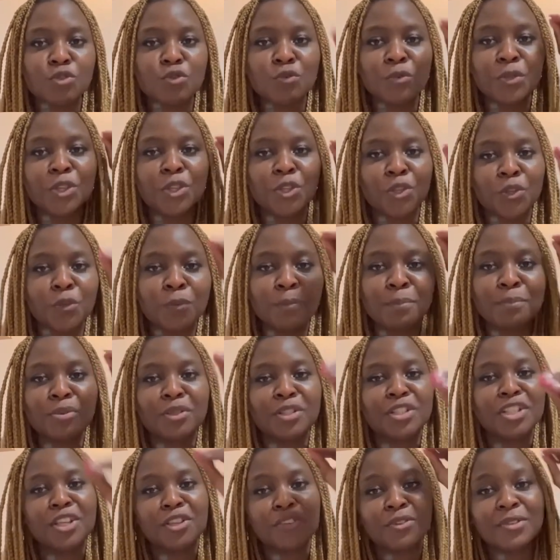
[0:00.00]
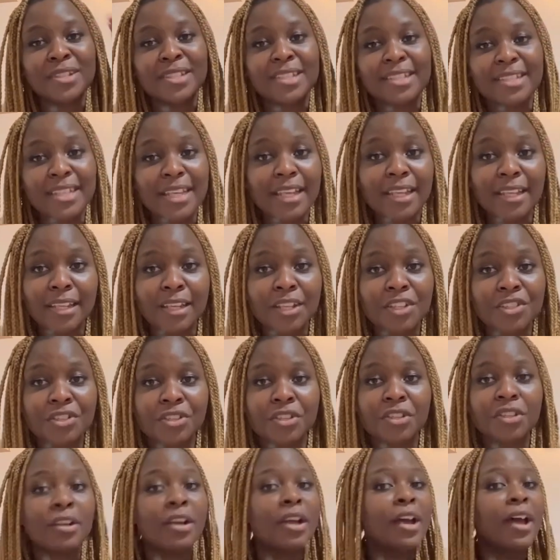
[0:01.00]
with you putting your
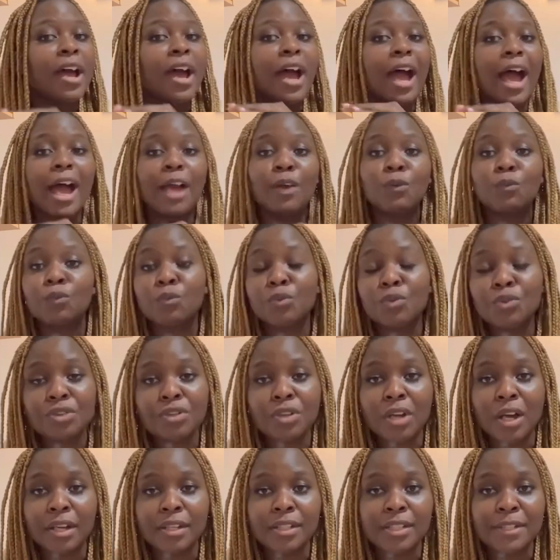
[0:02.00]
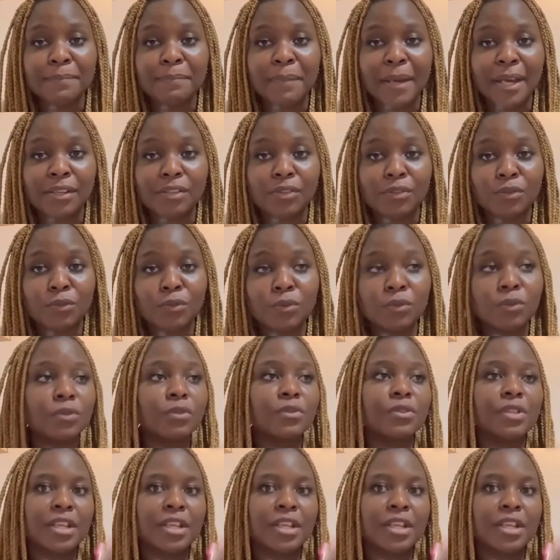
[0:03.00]
signature, I would not depend on Google.